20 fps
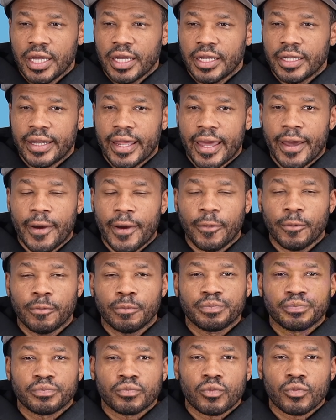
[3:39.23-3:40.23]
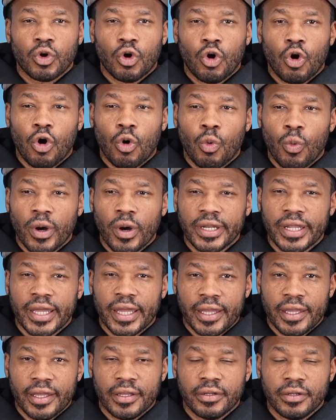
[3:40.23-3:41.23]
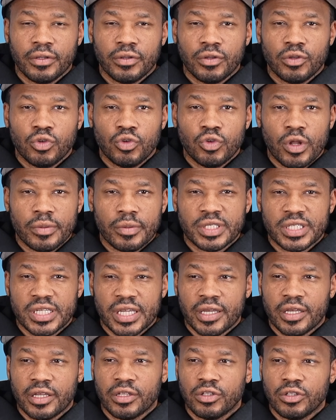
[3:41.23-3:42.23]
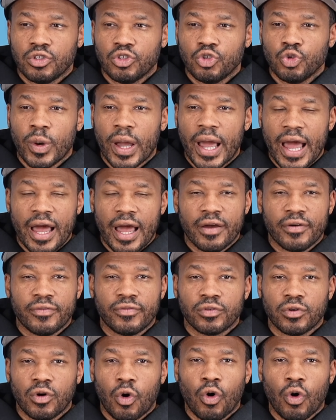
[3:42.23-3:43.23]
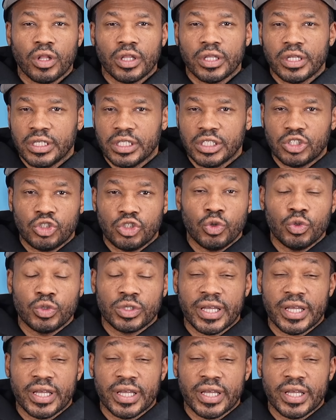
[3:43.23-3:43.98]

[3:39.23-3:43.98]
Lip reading: Now, on one hand, you know what I'm saying, you have all of these dudes.